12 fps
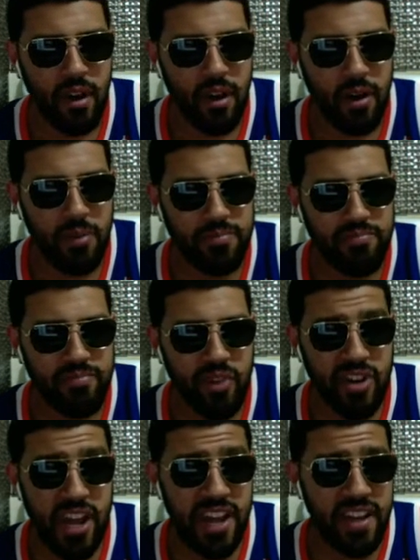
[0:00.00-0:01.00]
Um,
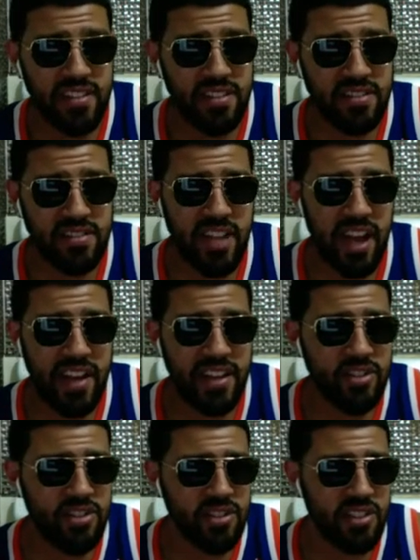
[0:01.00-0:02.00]
Hernandez is not
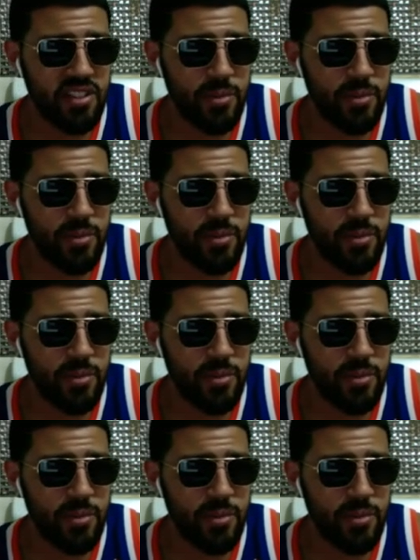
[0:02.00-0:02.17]
interested.